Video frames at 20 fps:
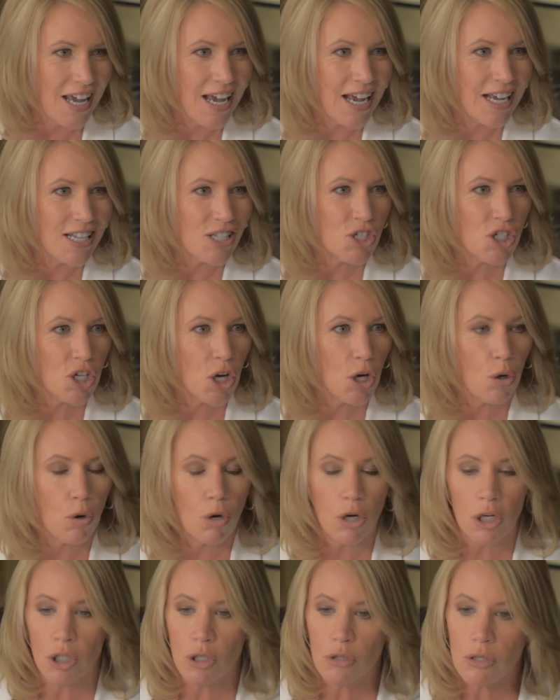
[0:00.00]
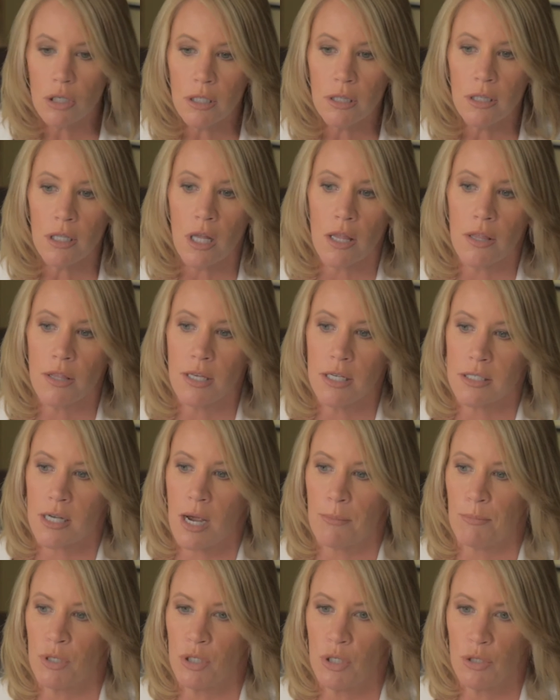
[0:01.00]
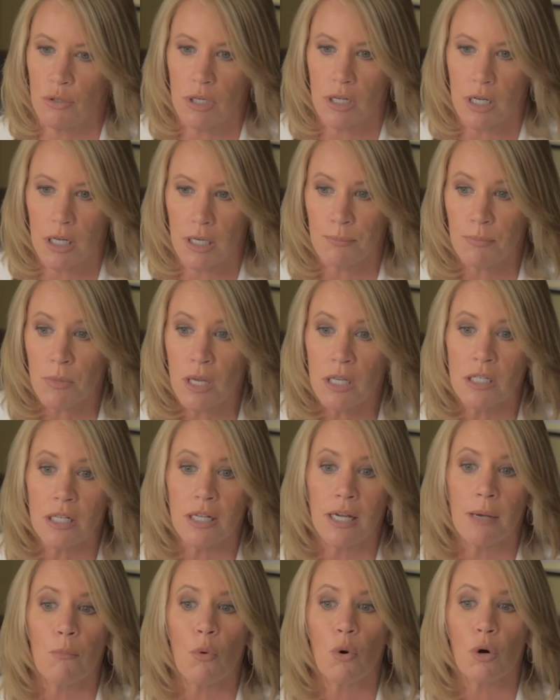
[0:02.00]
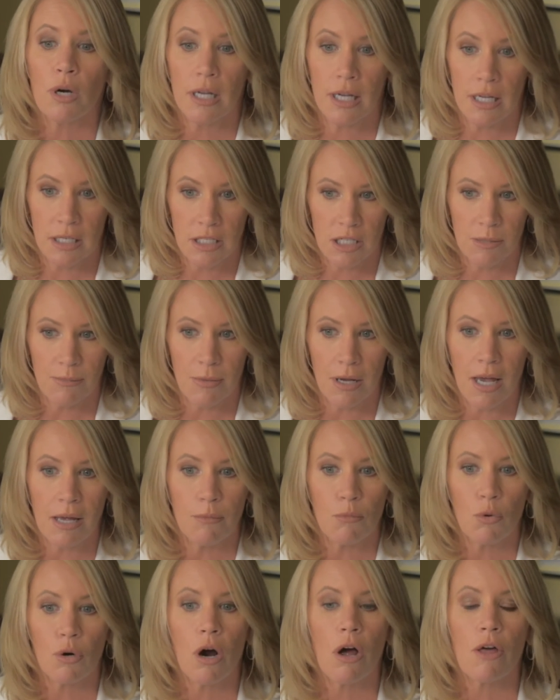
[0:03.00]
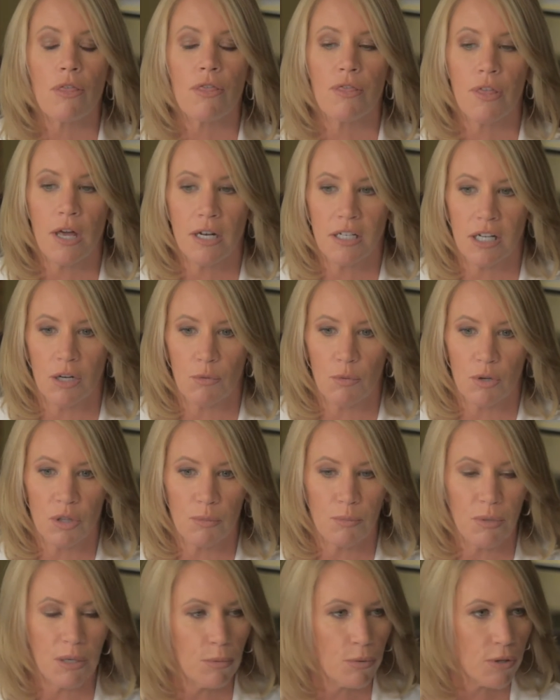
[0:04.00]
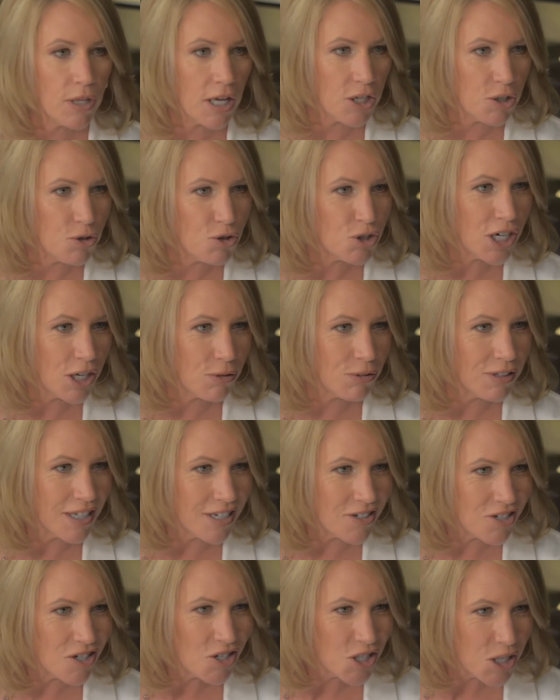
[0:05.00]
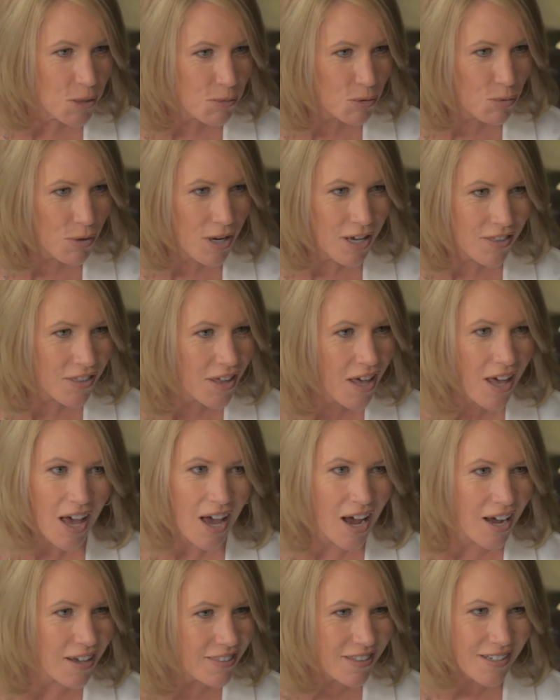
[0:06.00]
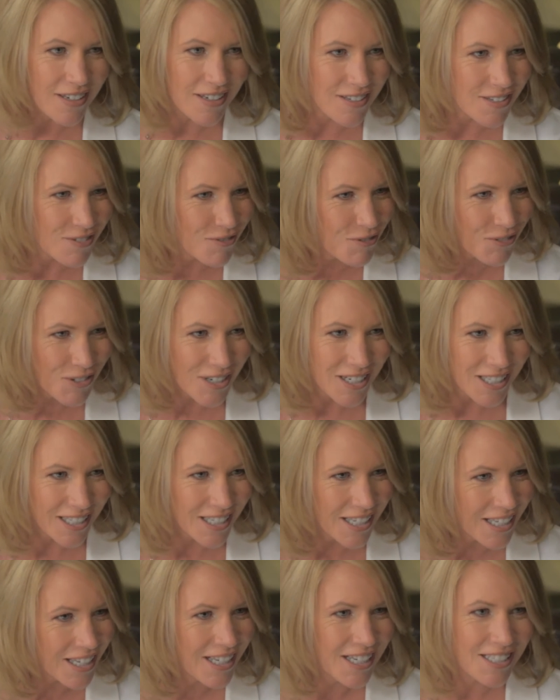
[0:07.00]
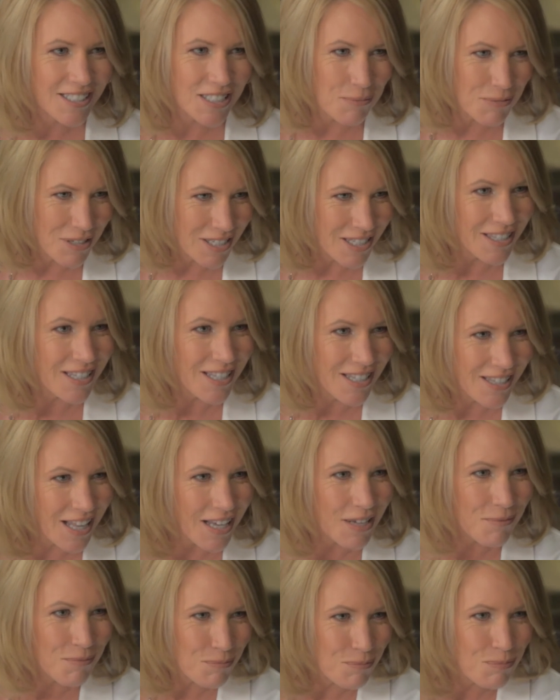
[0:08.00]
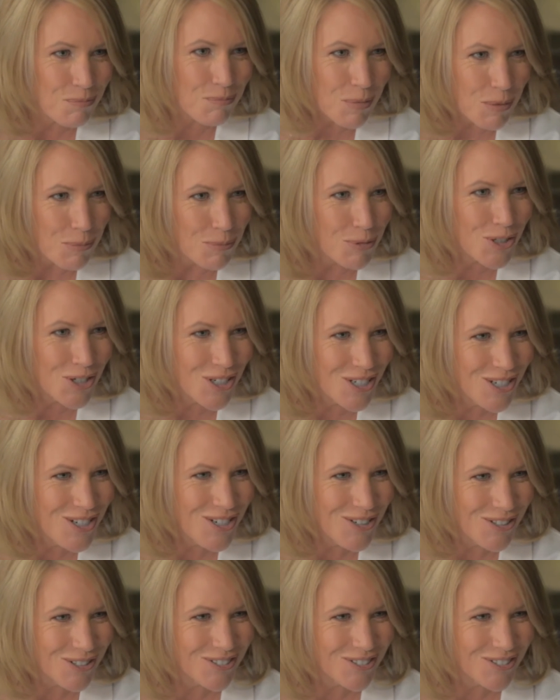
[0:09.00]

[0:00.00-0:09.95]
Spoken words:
And so using this opportunity to get more intimate and more authentic with the people that you share relationships with, I think is really something that people should do.